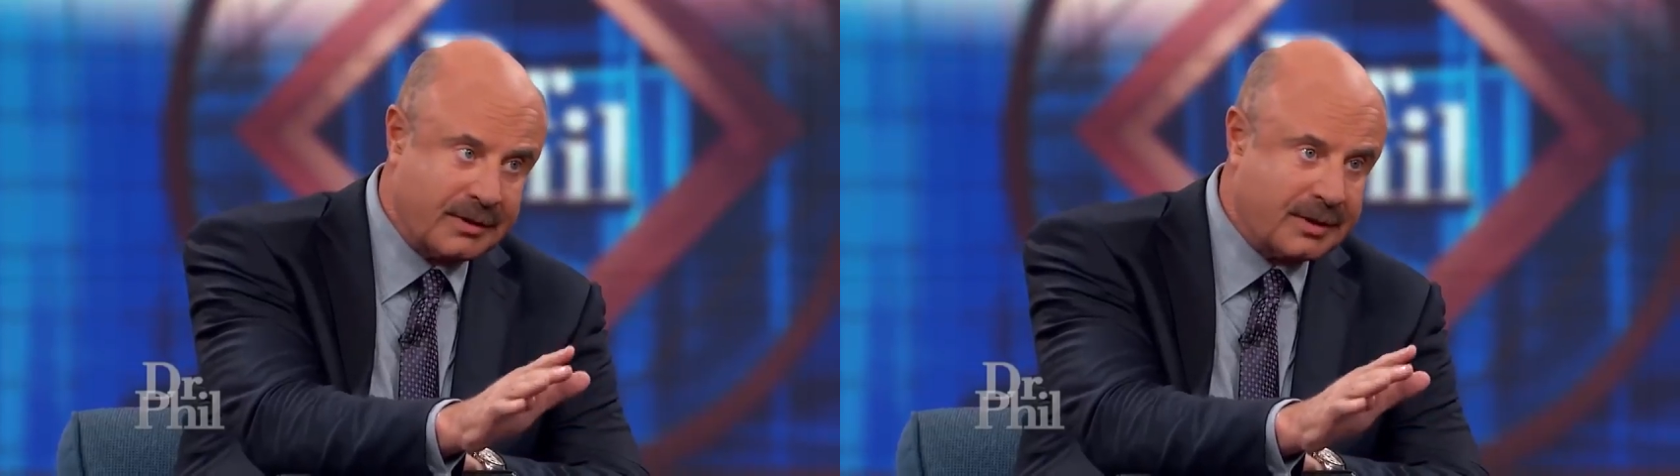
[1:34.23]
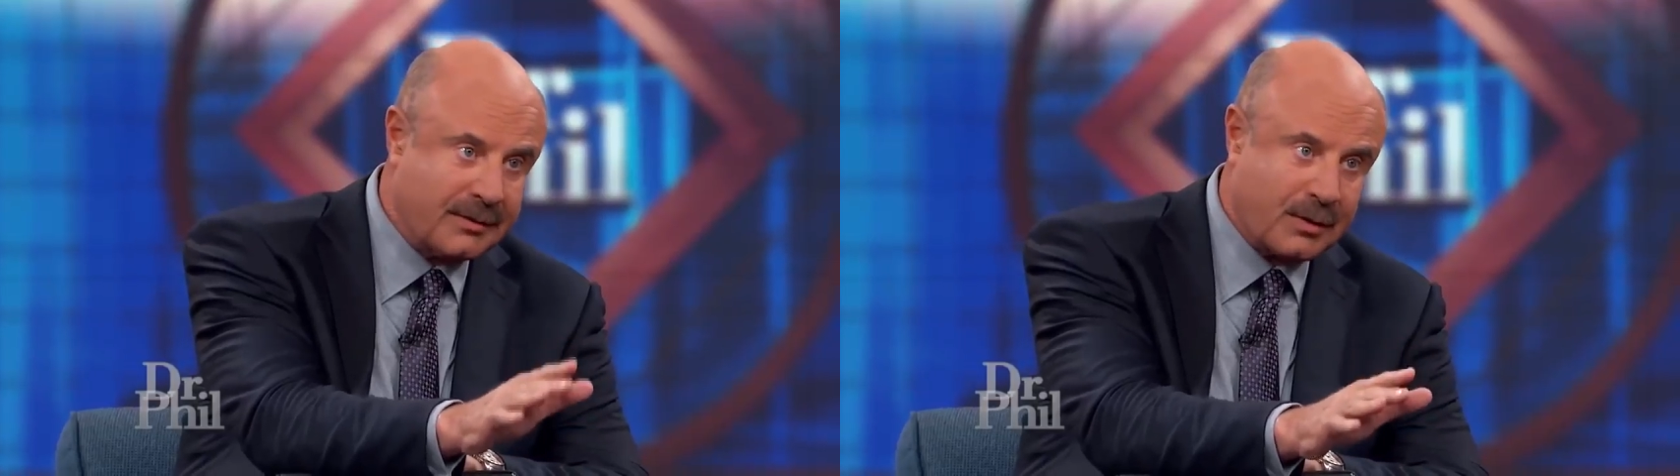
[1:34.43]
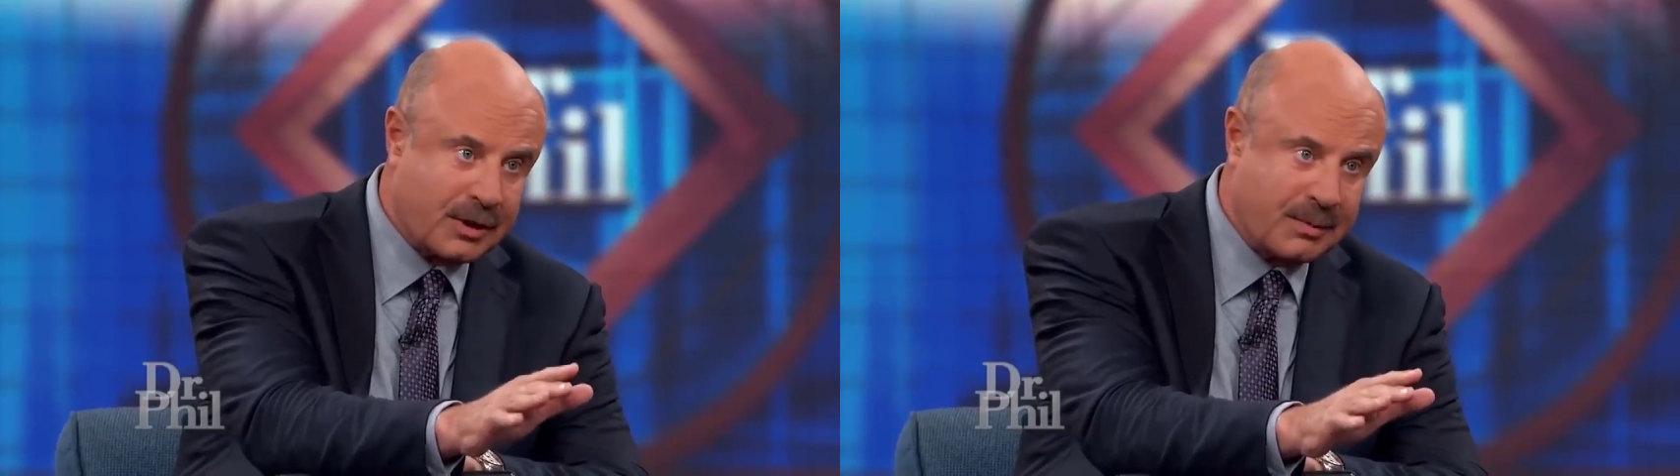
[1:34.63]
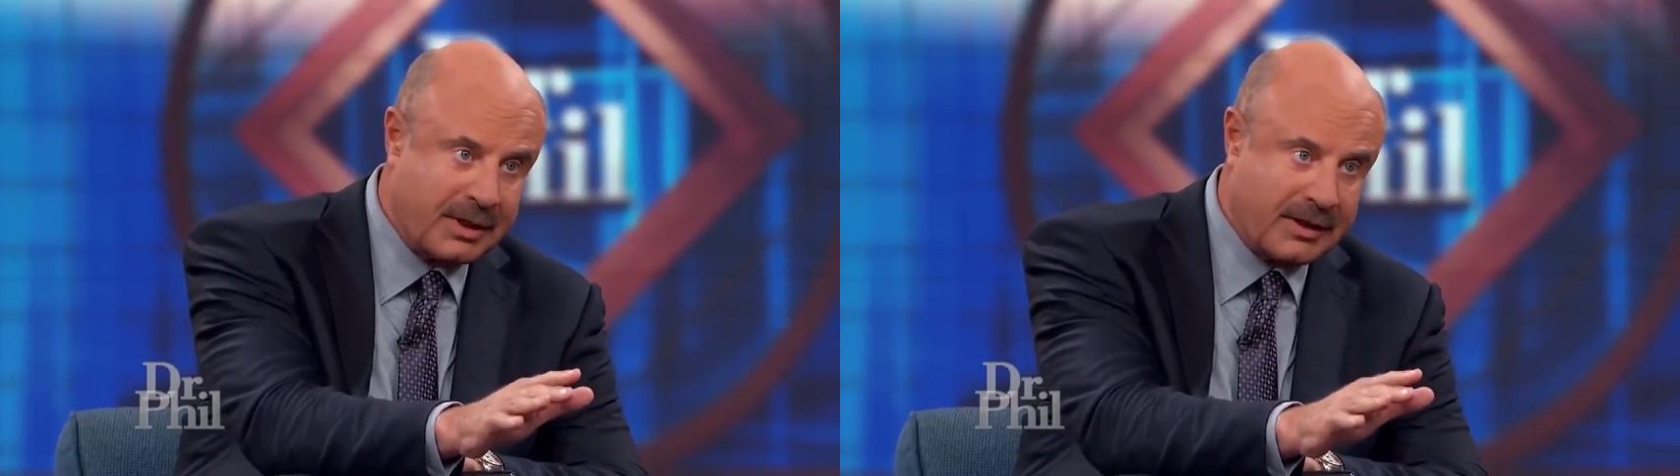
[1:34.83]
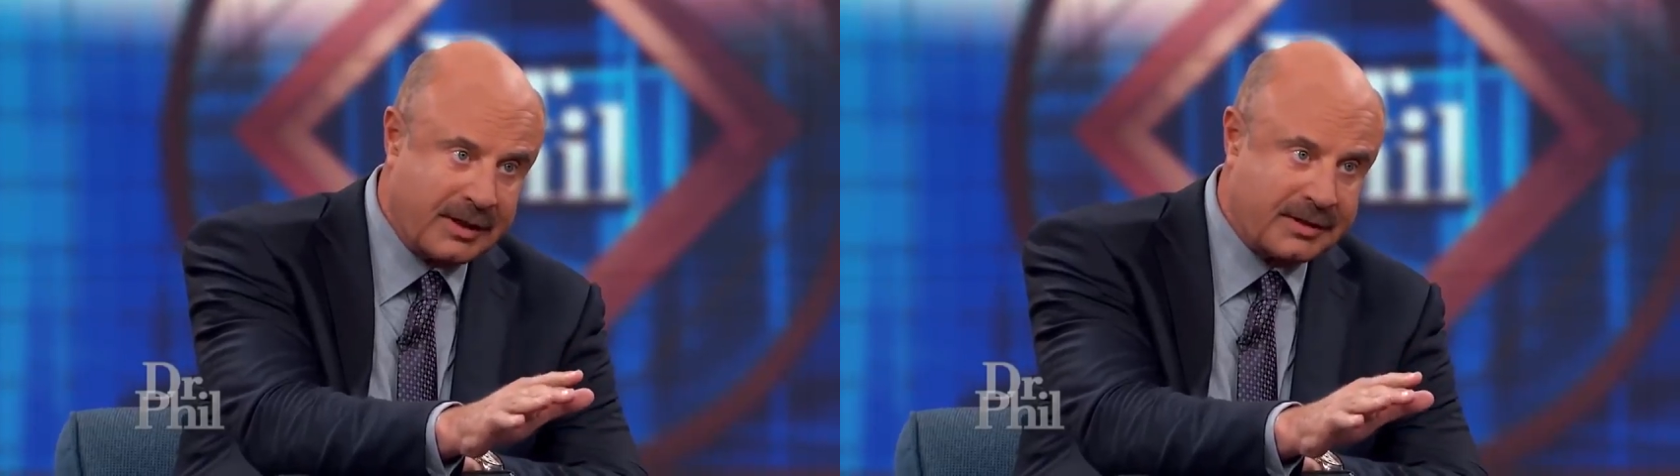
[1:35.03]
divorced
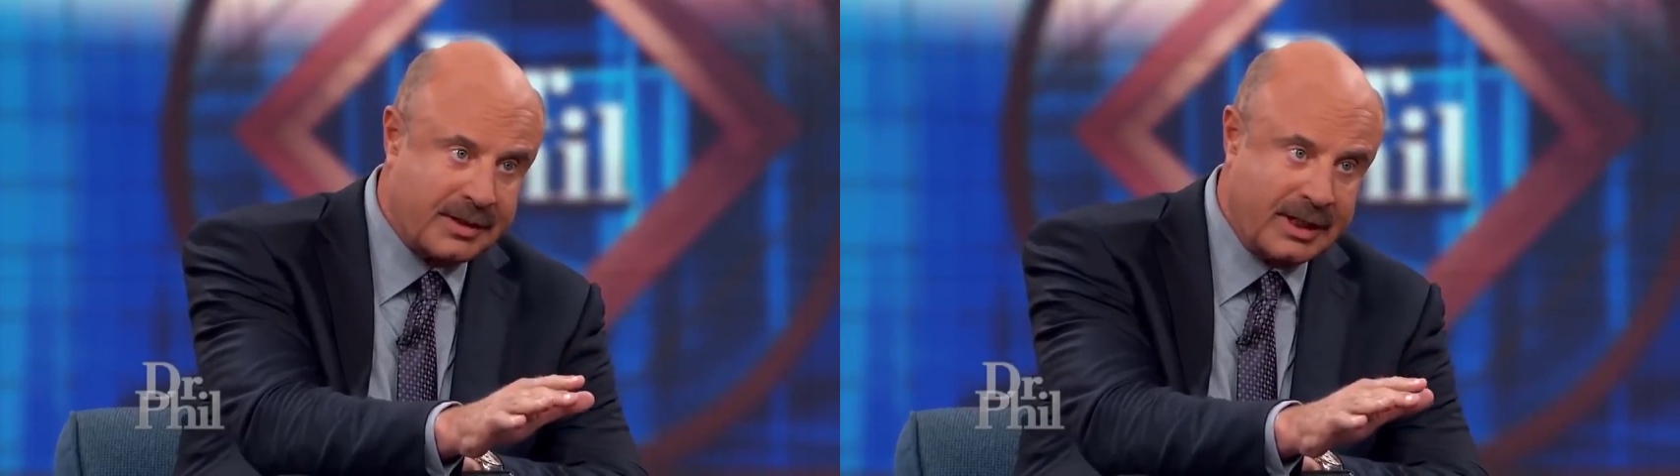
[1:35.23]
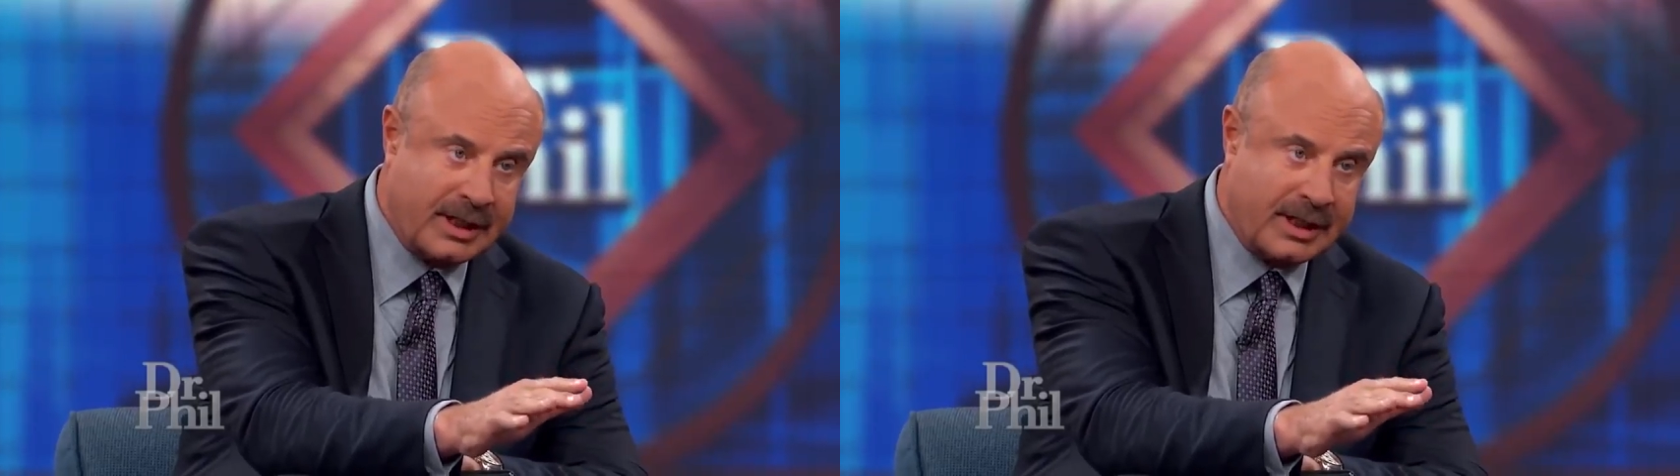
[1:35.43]
parents.